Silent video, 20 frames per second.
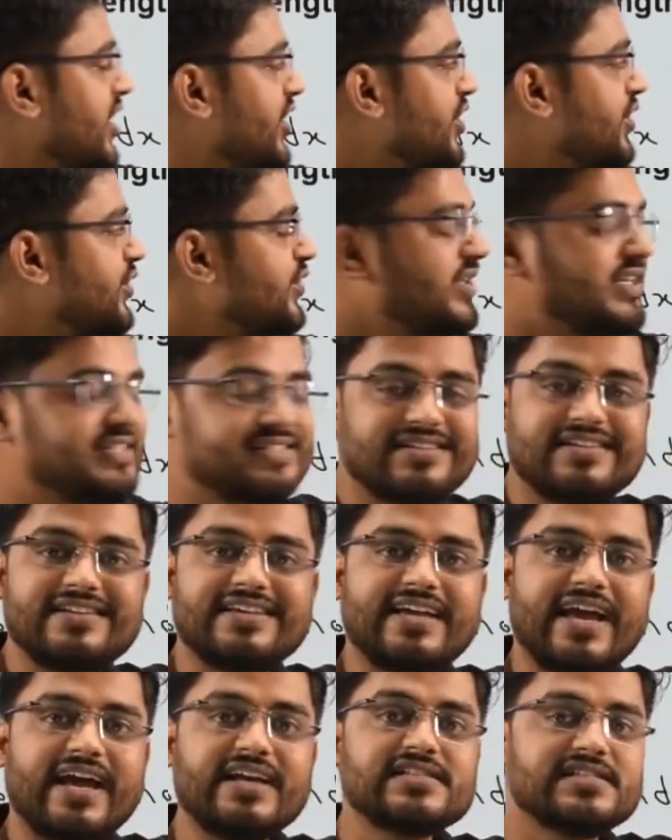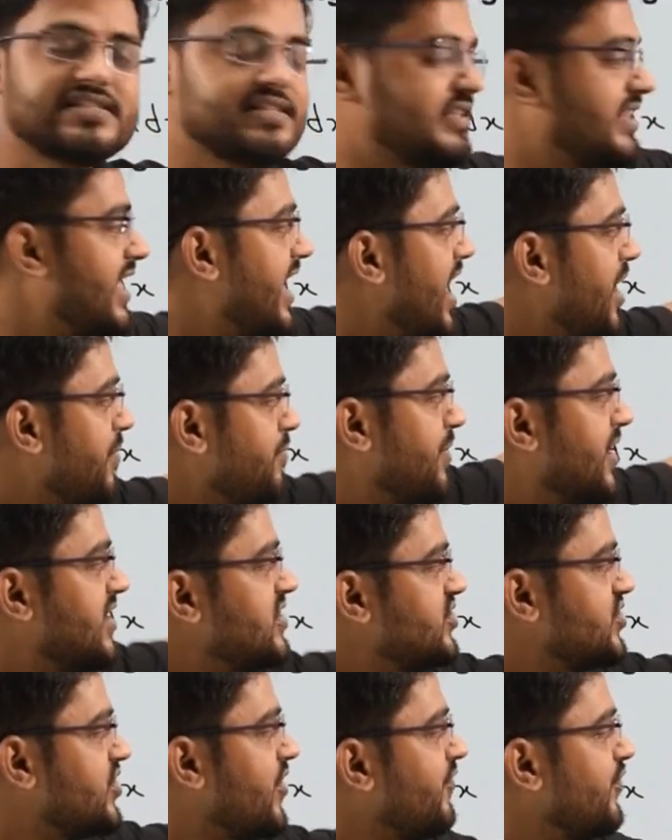due to this dx. There are
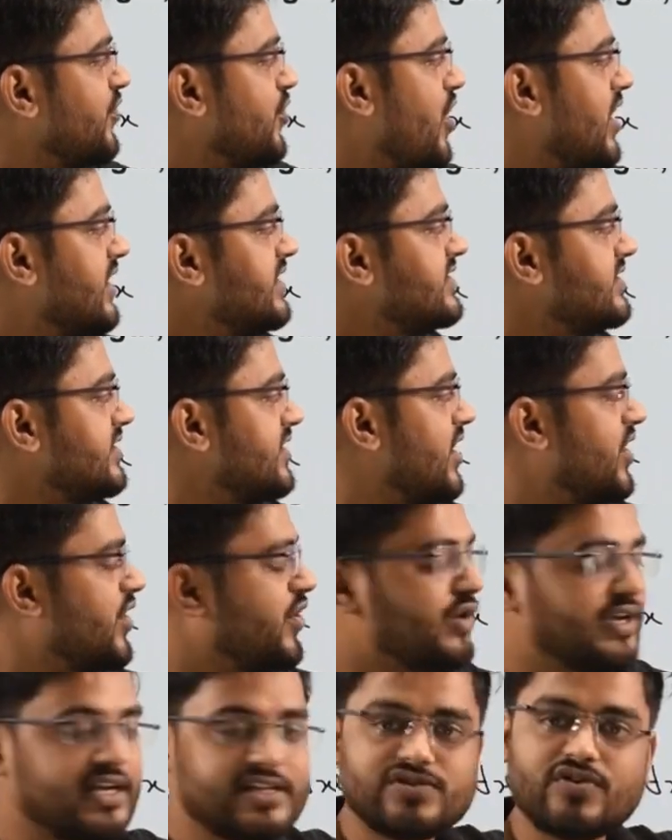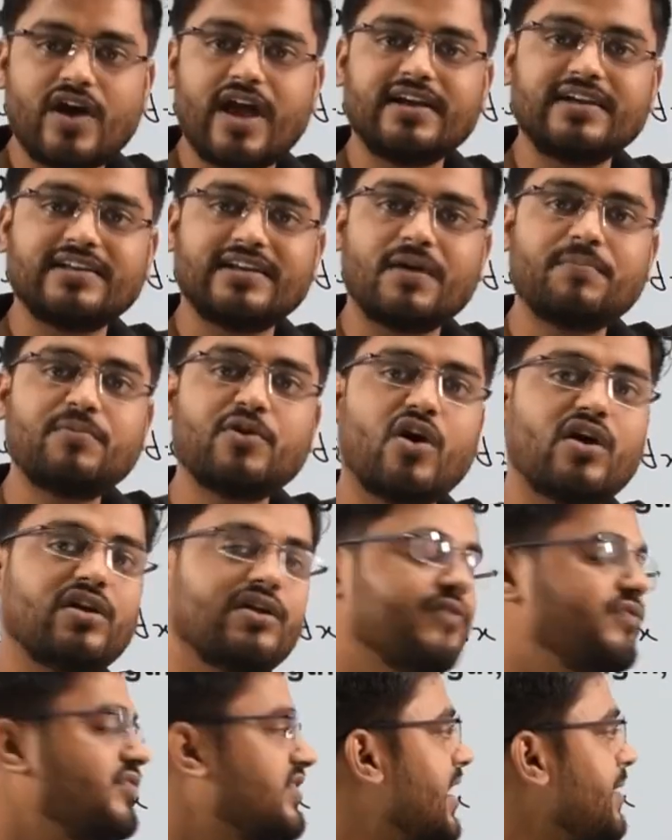bunch of coils. Okay, so I clubbed all
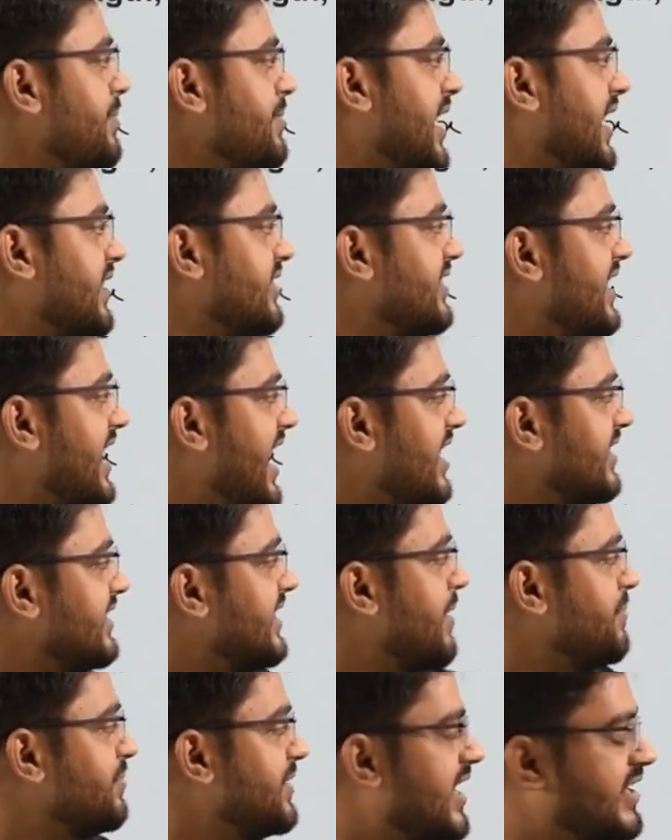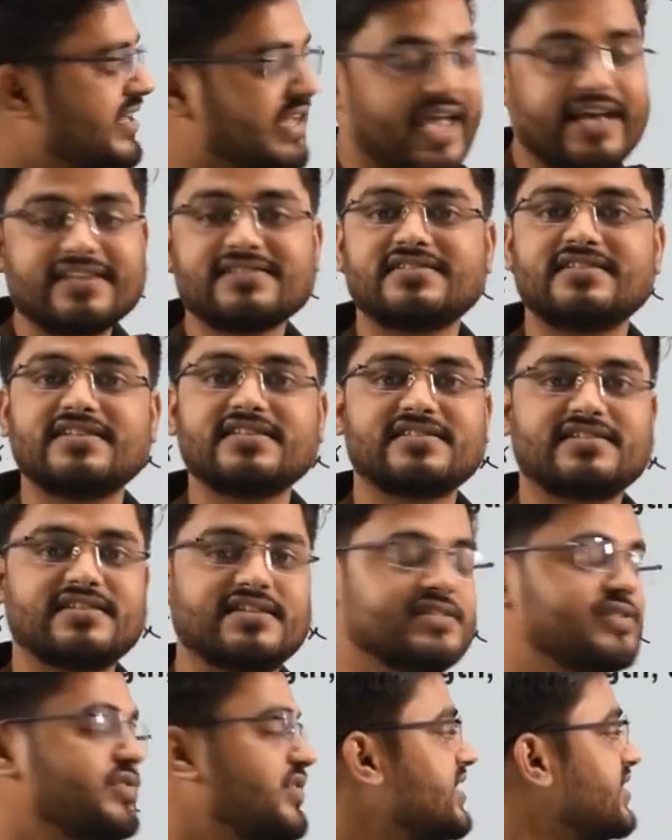of them and they are kept at x
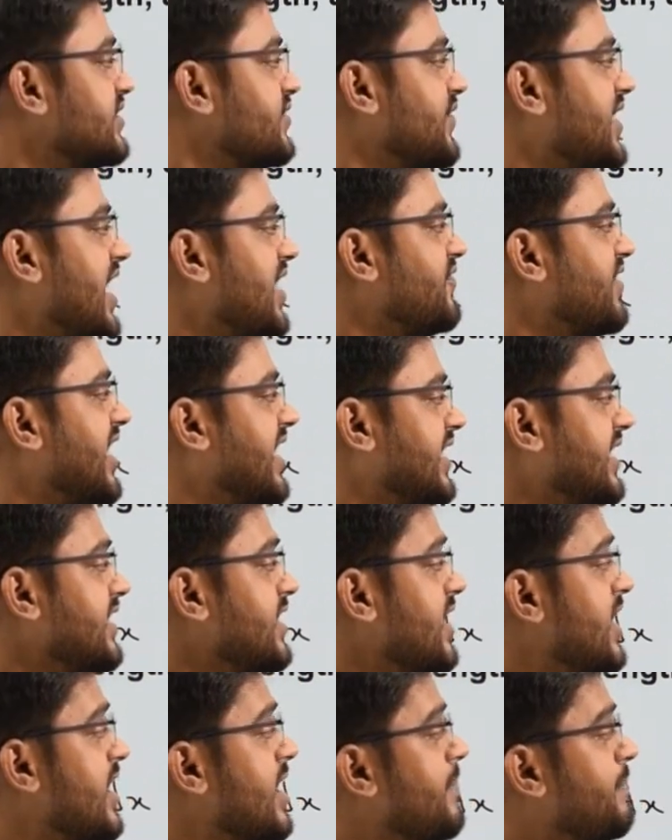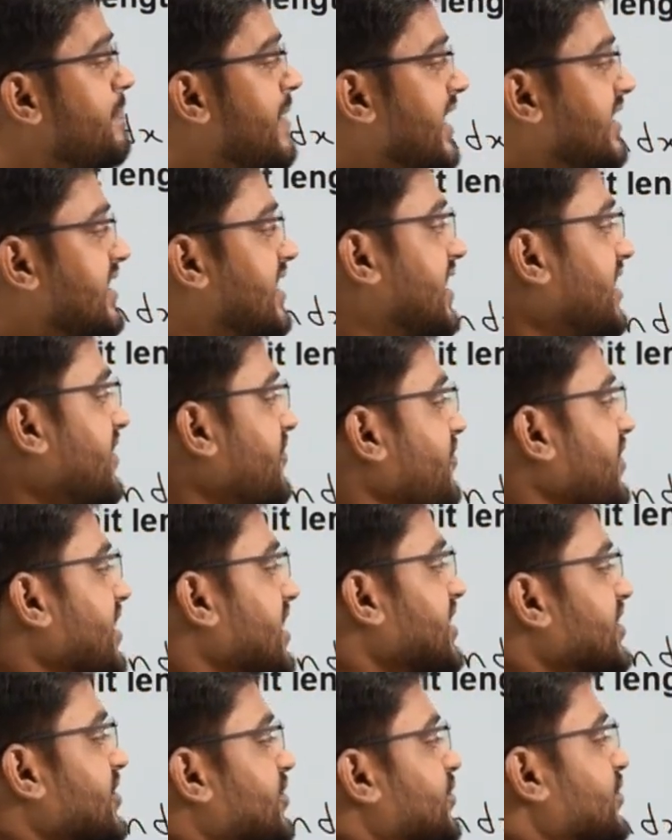distance. Okay, so we are finding magnetic
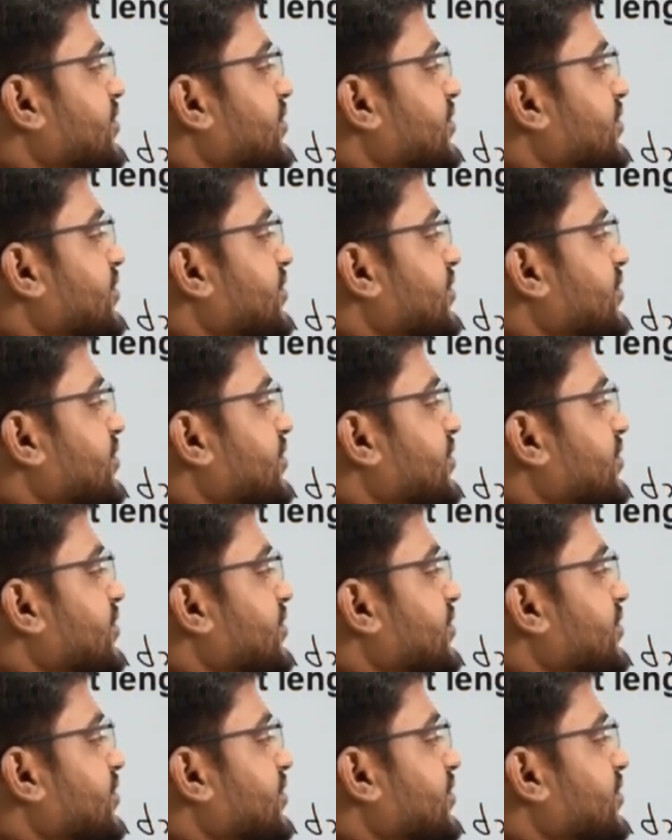field due to